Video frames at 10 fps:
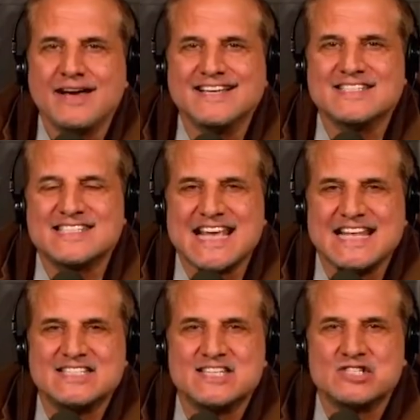
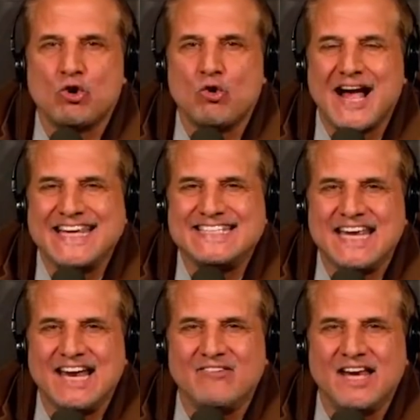consensus
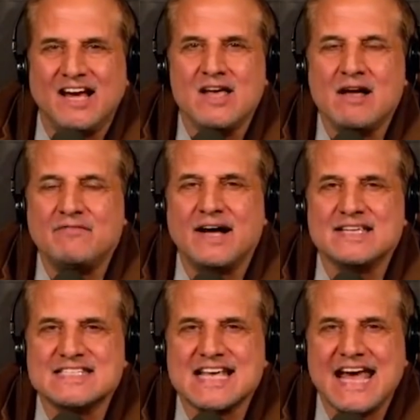criteria for
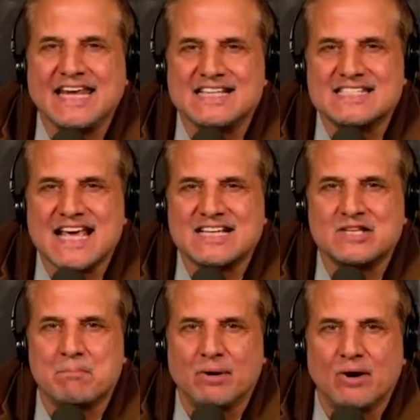assigning
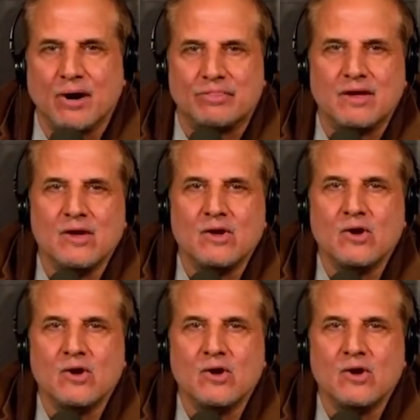sex at birth,